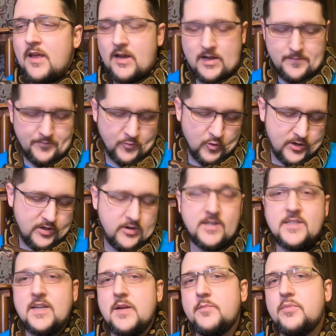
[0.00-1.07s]
One
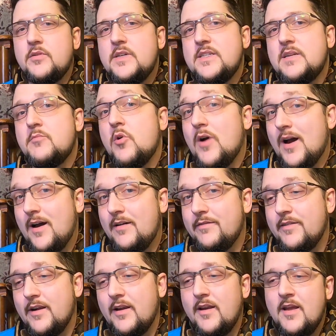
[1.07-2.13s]
good example is a
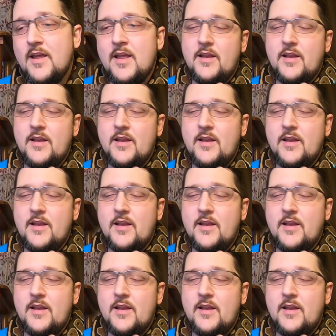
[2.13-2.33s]
Mojave.